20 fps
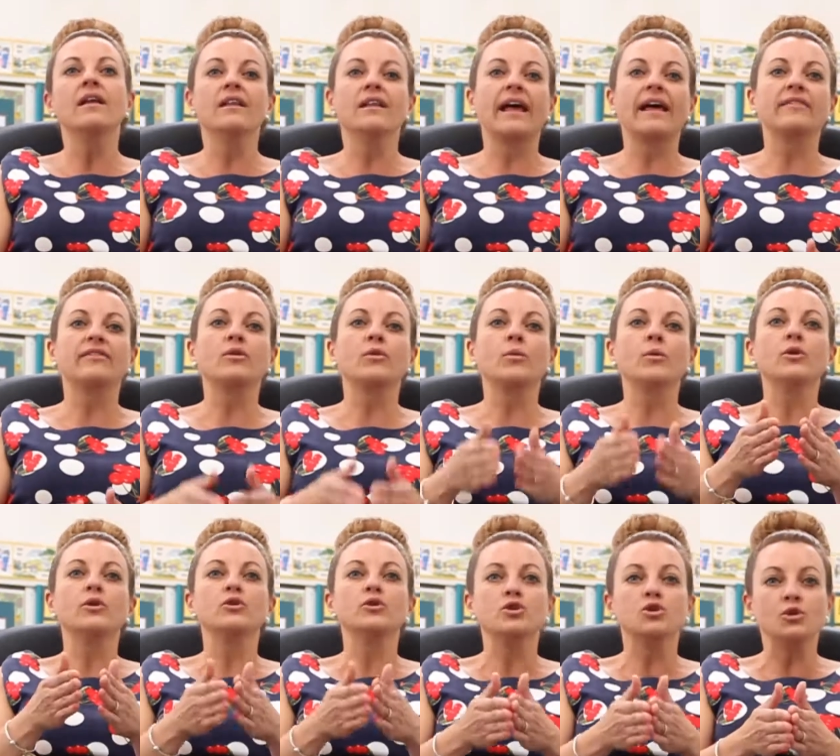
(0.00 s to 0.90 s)
like the
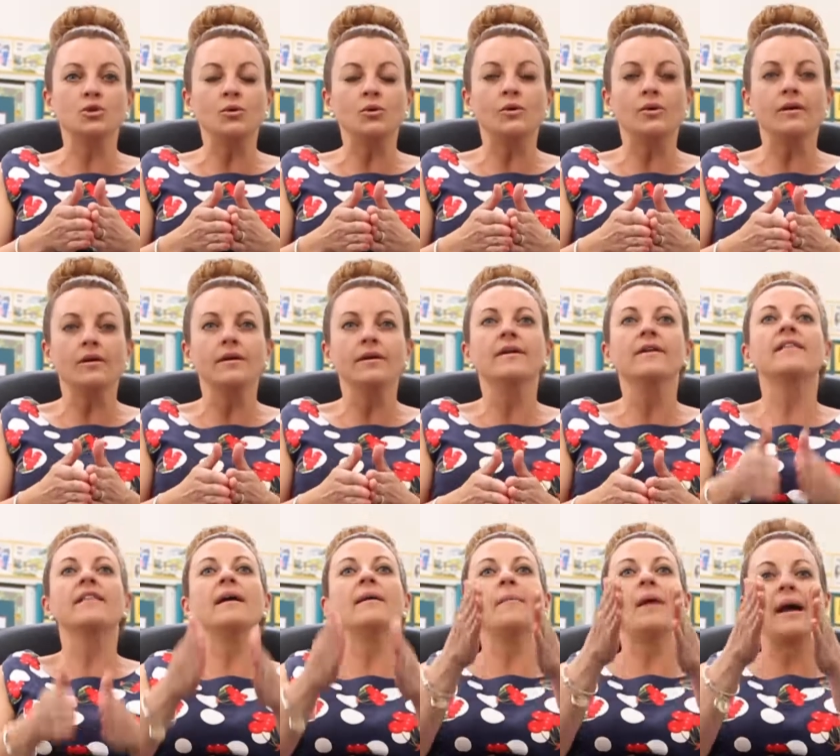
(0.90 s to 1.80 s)
word chook,
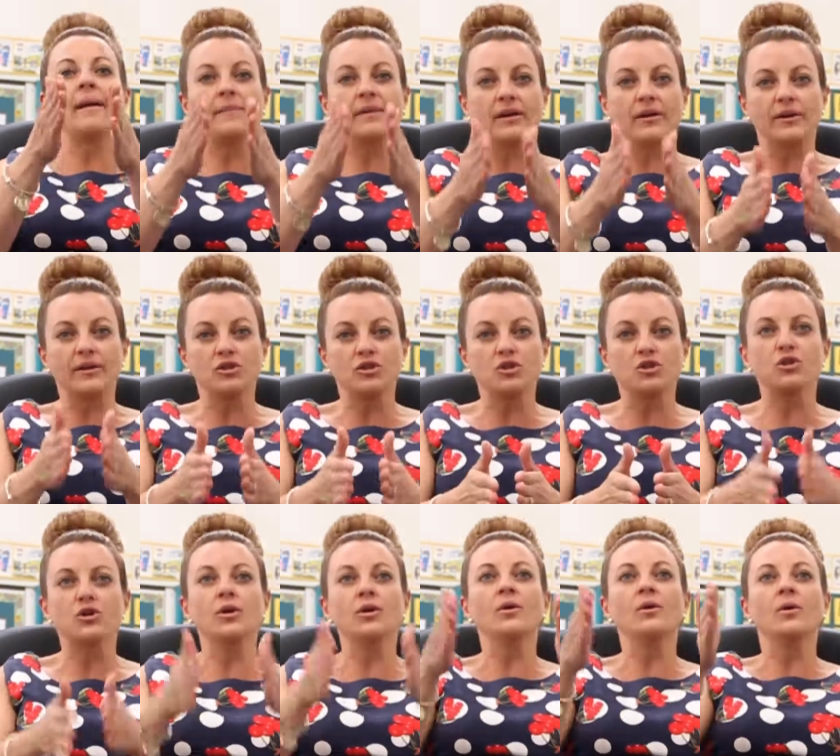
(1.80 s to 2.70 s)
they might be going
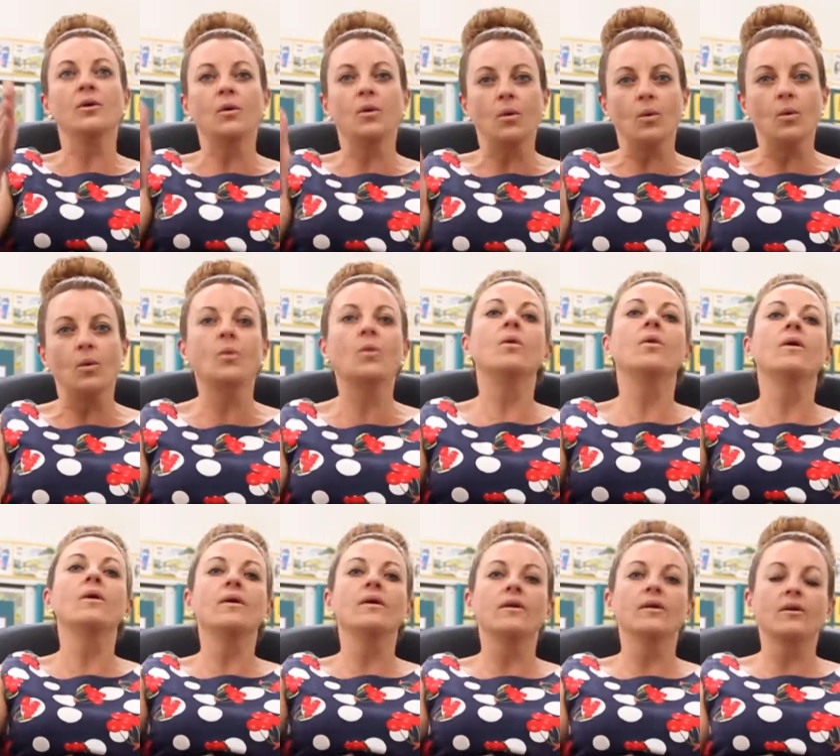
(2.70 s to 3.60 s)
ch or
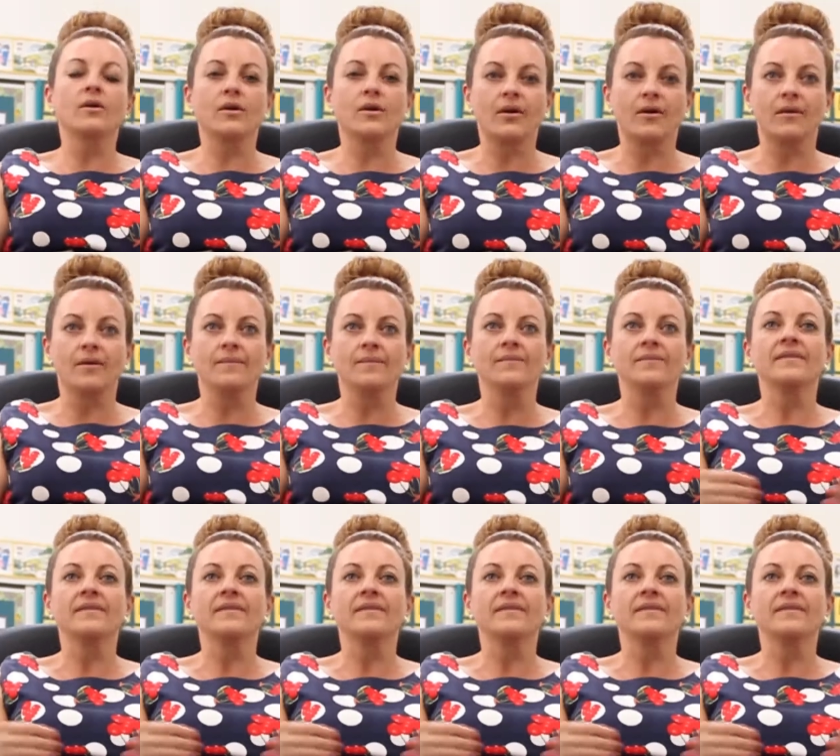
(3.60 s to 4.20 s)
k.